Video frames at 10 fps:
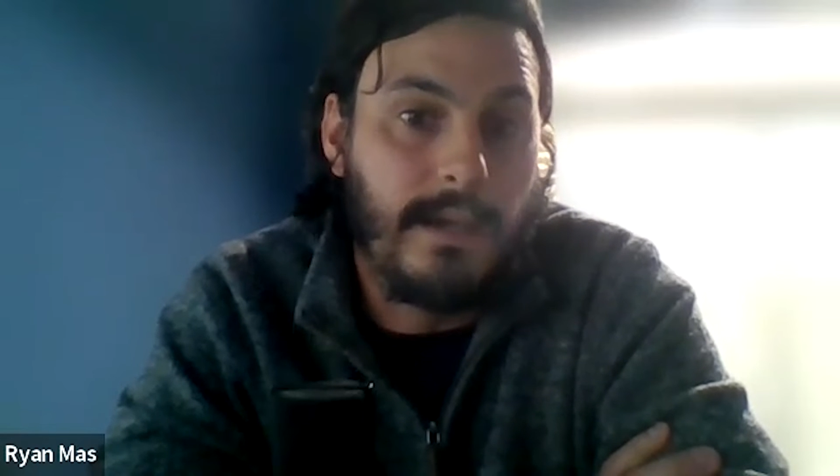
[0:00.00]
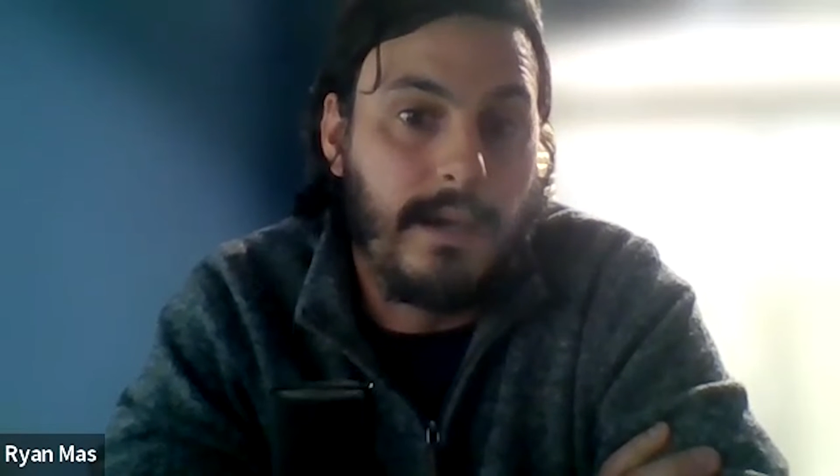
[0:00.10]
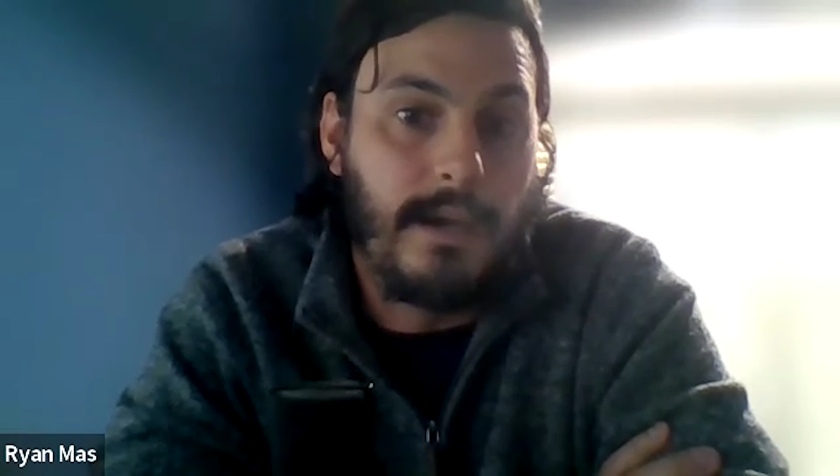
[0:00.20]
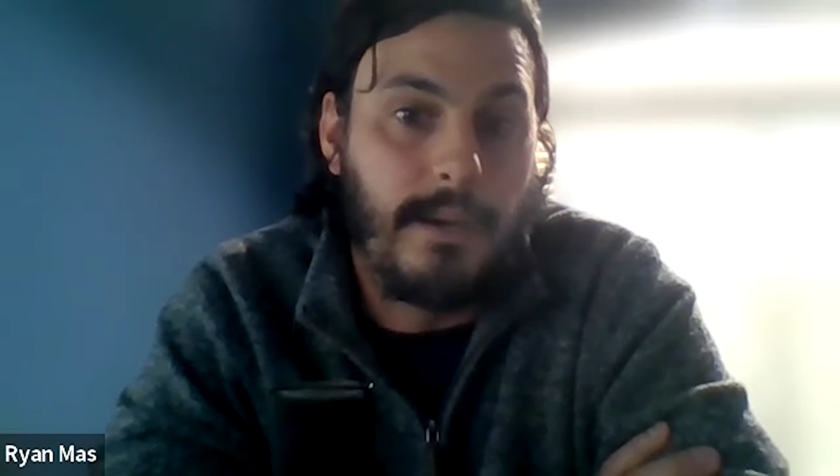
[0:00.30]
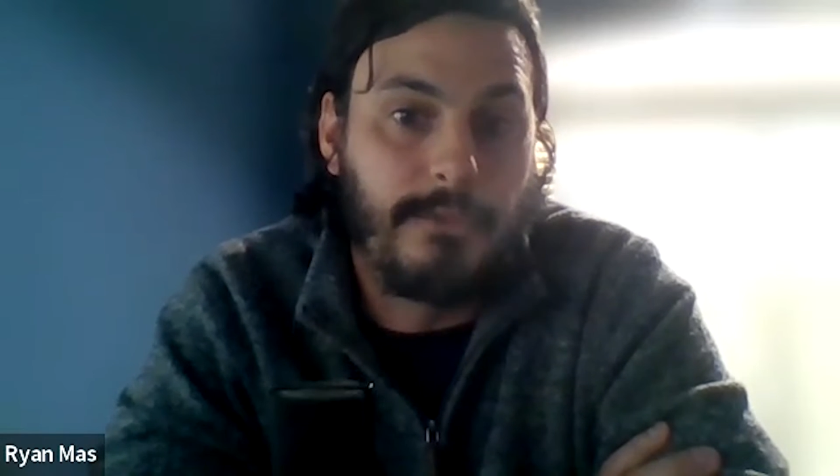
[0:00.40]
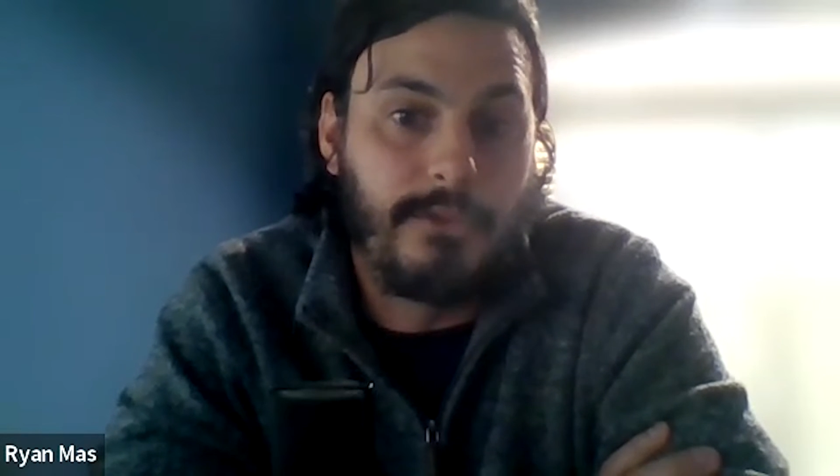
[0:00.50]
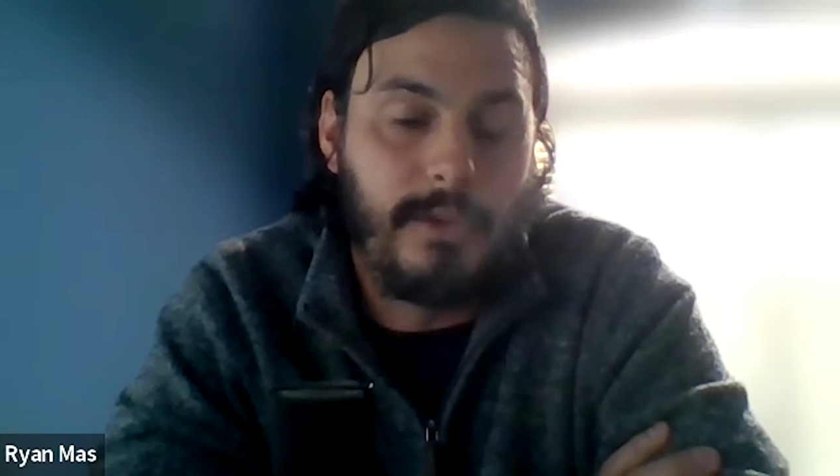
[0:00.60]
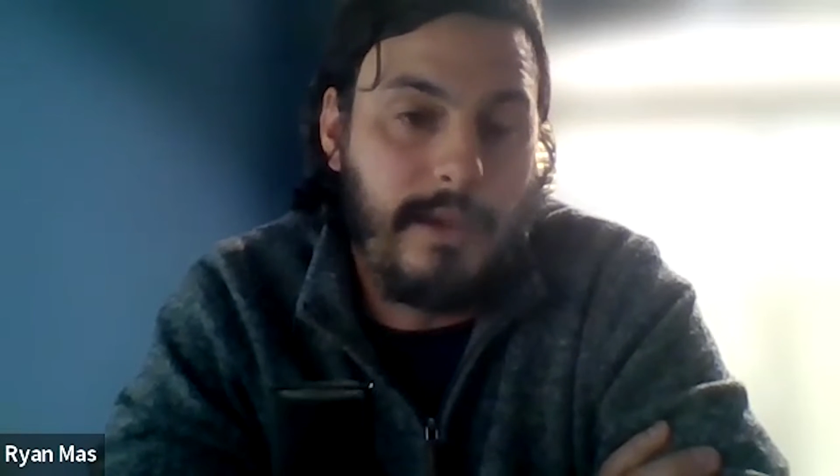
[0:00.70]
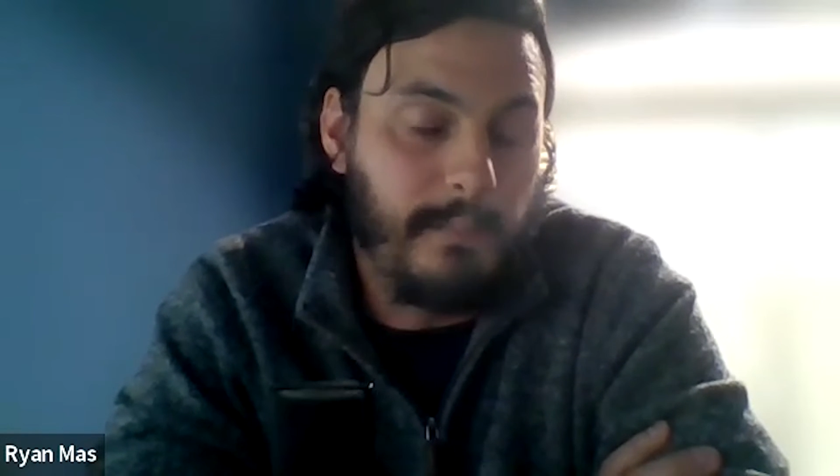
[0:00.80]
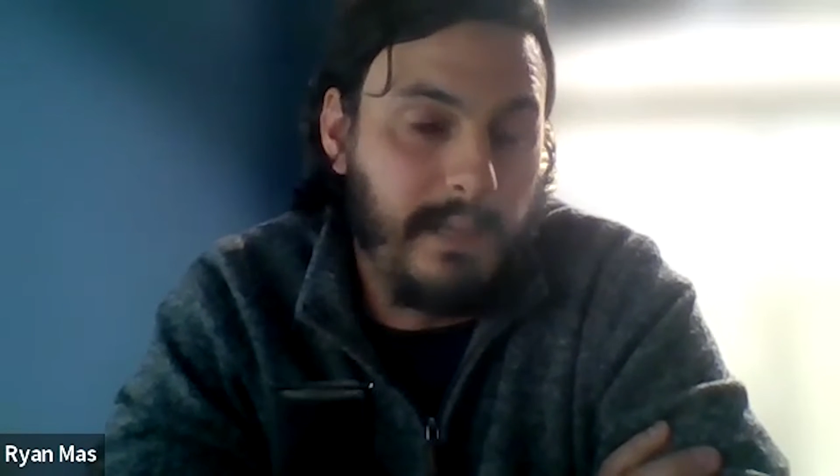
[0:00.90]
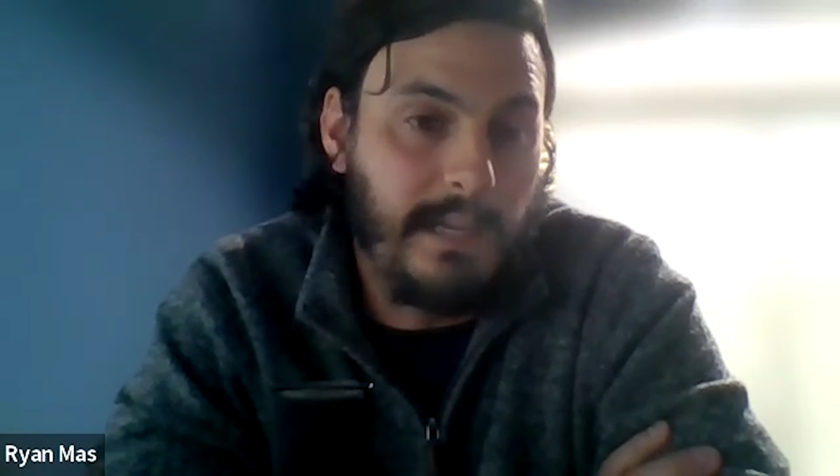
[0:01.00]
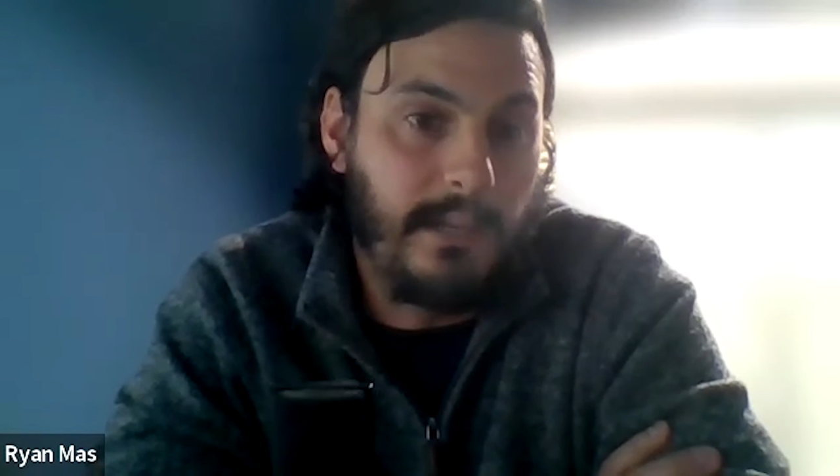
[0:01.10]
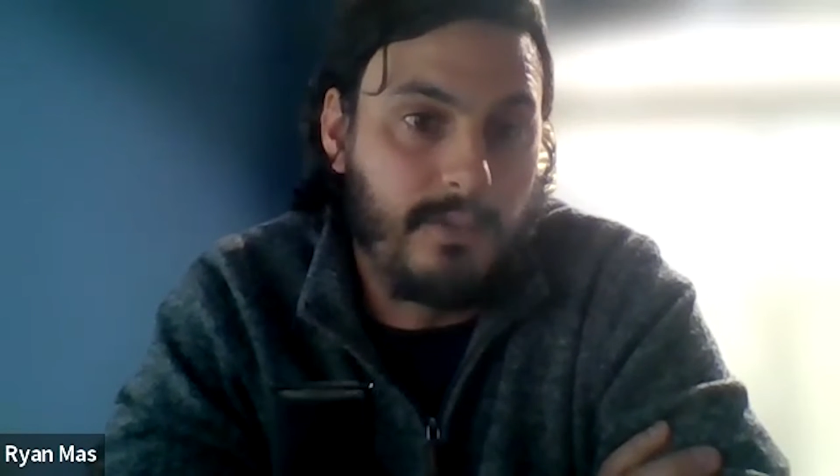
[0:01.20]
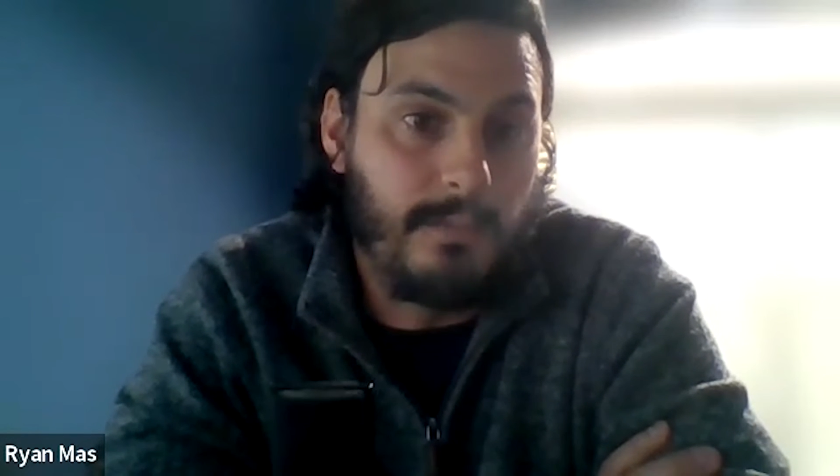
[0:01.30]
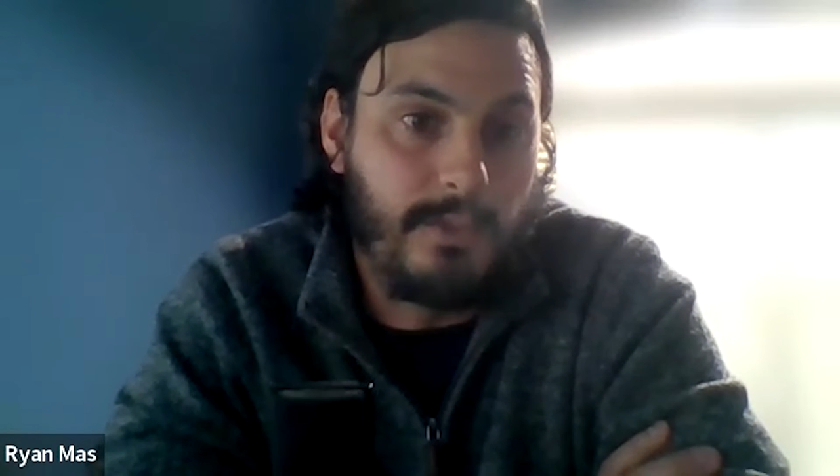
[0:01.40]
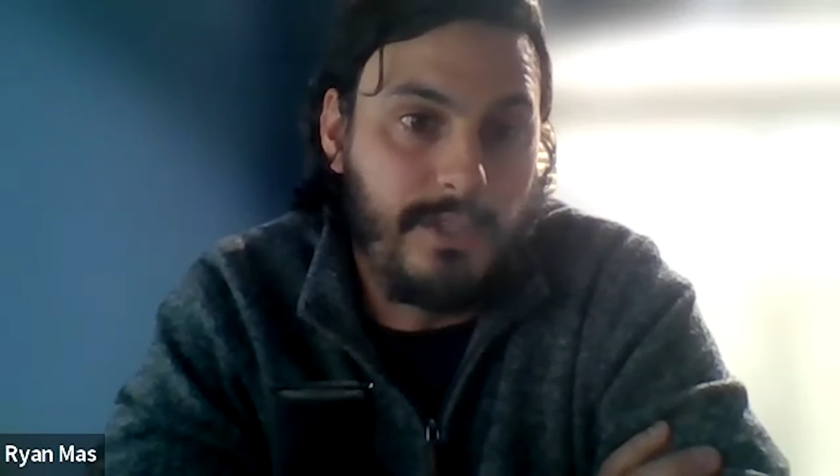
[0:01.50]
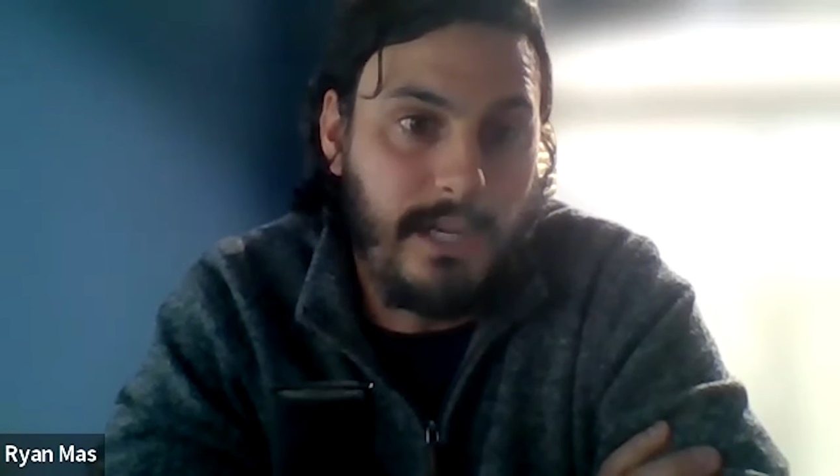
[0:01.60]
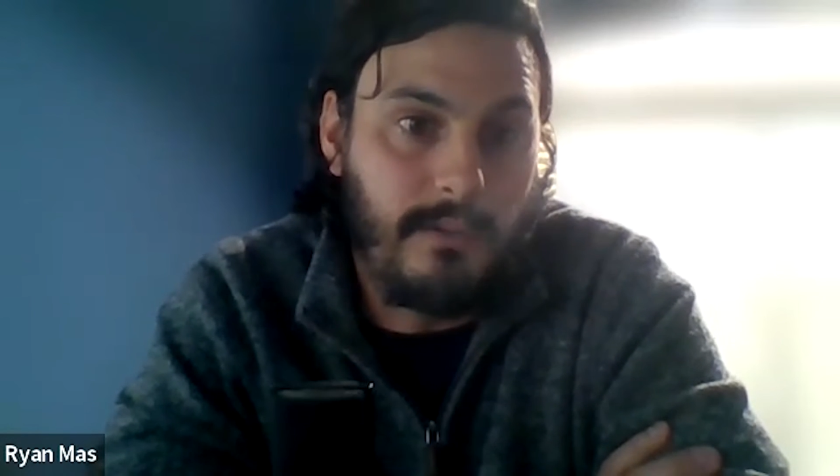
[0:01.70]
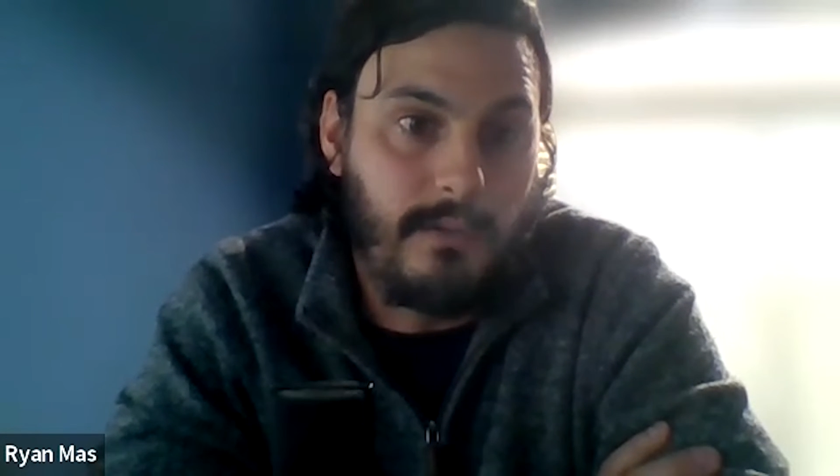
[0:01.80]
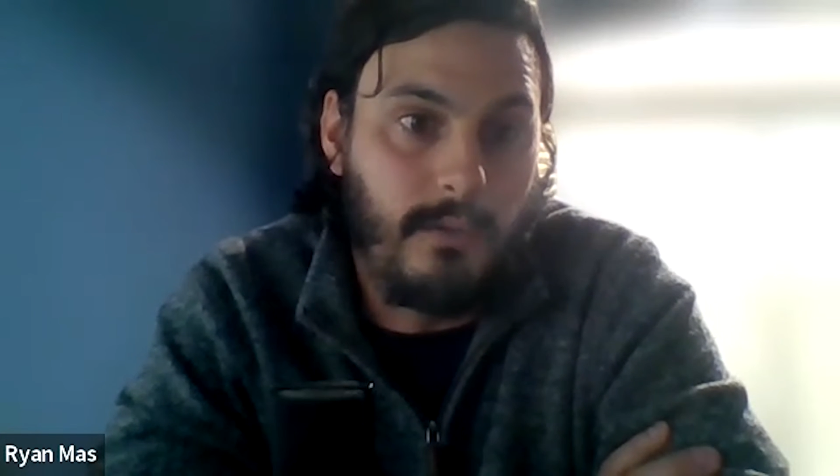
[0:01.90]
So you have to be an eligible
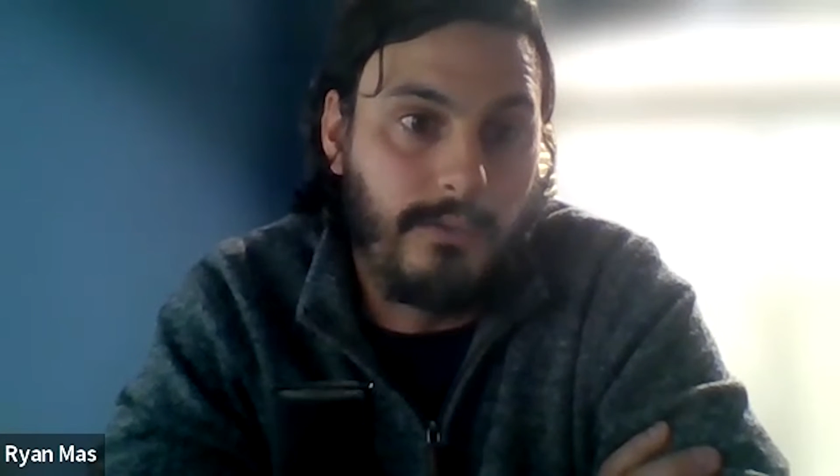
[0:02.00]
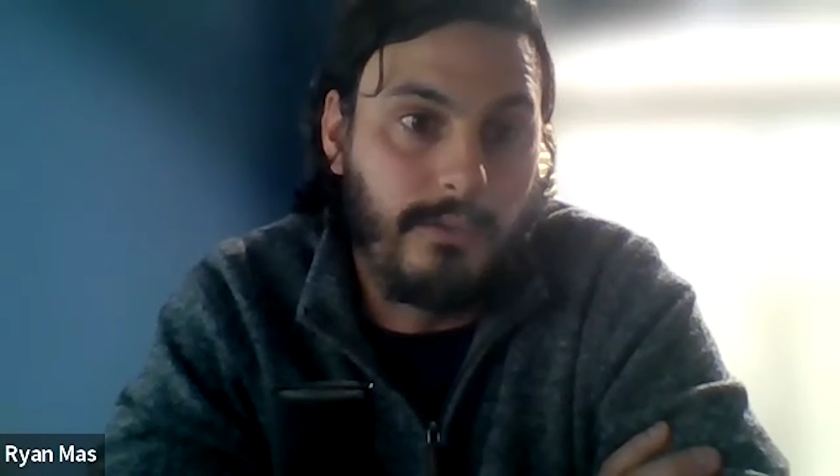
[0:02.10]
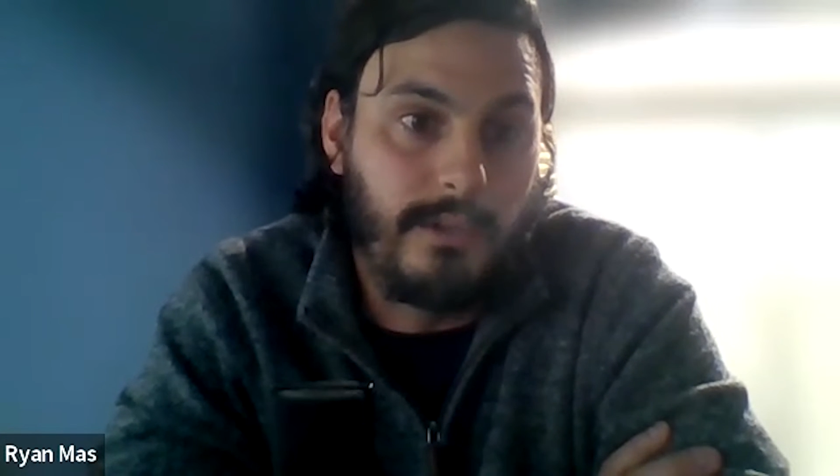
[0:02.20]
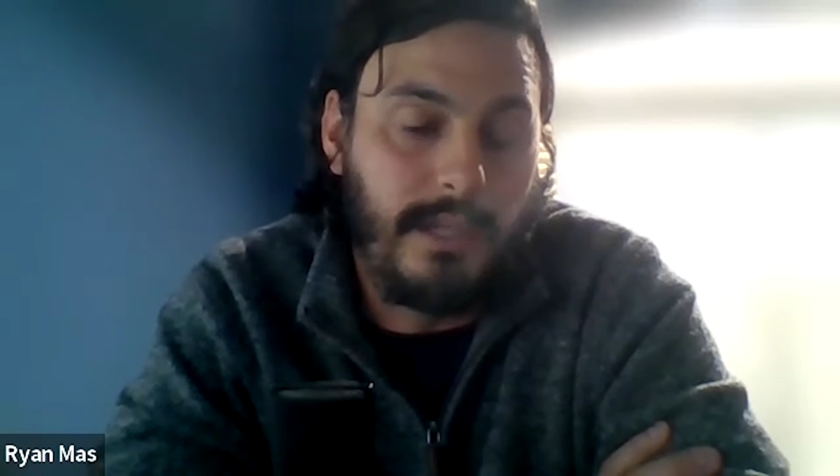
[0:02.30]
shareholder,